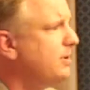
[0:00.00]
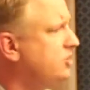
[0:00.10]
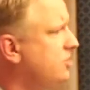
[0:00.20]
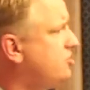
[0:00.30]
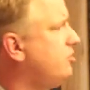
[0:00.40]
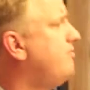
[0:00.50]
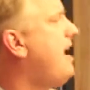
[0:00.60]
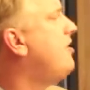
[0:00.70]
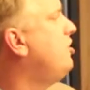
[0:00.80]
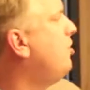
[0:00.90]
much additional
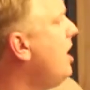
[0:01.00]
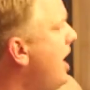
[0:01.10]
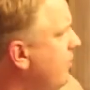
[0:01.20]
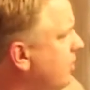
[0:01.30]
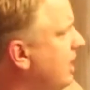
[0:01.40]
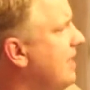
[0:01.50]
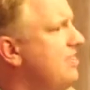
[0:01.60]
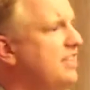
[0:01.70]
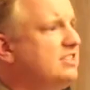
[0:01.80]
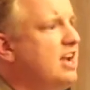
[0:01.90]
value, and we're going to
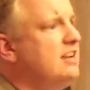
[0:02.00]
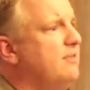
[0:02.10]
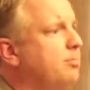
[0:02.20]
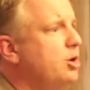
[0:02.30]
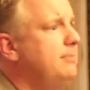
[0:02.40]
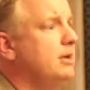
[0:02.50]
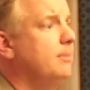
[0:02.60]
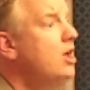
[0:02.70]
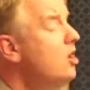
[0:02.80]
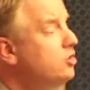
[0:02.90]
get this kind of a
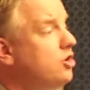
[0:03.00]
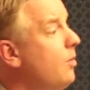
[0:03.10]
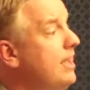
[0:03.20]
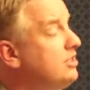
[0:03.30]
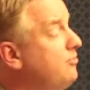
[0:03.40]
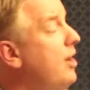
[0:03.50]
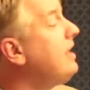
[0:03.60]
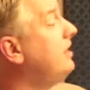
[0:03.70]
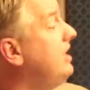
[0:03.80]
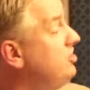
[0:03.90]
premium. So it's,
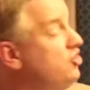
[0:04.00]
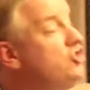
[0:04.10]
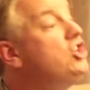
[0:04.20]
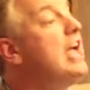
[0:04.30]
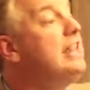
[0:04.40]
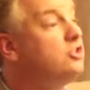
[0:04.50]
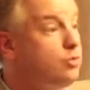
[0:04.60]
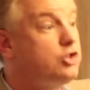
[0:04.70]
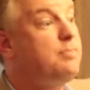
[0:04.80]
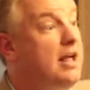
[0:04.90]
frankly, it's
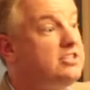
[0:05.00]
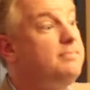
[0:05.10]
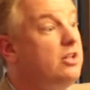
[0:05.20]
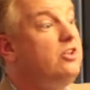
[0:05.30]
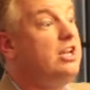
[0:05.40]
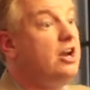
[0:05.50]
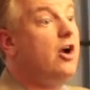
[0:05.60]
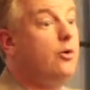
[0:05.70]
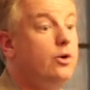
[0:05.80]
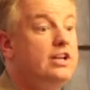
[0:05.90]
Jen's responsibility in
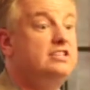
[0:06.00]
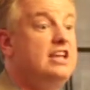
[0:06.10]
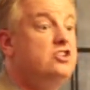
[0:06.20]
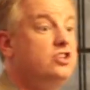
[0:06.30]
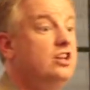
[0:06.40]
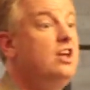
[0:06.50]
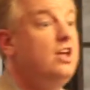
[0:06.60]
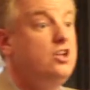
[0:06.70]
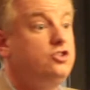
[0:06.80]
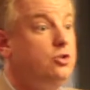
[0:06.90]
our organization
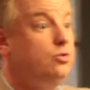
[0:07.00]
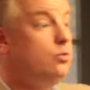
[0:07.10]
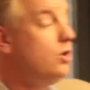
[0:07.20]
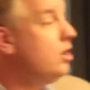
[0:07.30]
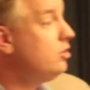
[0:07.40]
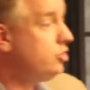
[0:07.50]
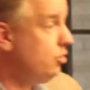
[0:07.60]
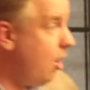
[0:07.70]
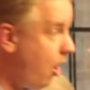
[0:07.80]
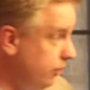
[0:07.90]
to
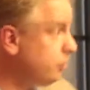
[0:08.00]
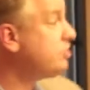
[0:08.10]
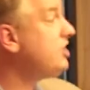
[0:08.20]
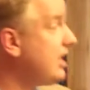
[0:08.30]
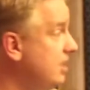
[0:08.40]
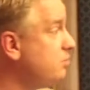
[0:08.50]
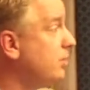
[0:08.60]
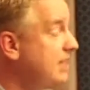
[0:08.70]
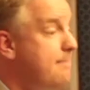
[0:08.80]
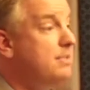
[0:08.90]
understand
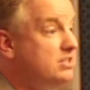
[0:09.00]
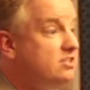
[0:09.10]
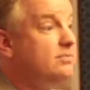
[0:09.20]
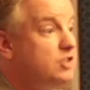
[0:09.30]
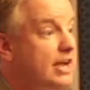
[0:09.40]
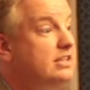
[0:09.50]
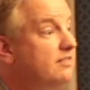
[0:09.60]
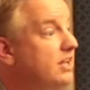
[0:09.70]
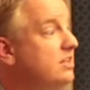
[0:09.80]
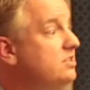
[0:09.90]
what that business
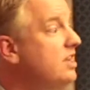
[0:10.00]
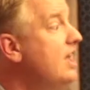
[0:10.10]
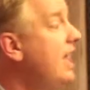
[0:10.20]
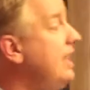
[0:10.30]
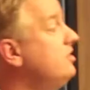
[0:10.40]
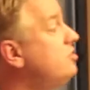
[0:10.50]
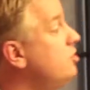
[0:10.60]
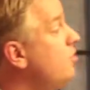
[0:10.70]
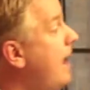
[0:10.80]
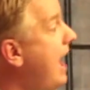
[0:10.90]
objective is and
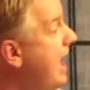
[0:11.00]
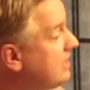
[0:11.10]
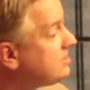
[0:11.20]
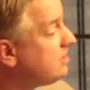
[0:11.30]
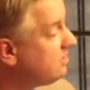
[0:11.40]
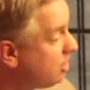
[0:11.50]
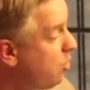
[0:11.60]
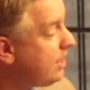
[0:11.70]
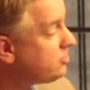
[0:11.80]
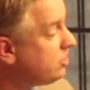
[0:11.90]
to ask the
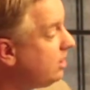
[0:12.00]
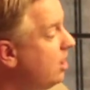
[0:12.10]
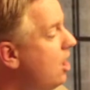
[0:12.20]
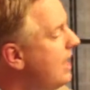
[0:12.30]
question,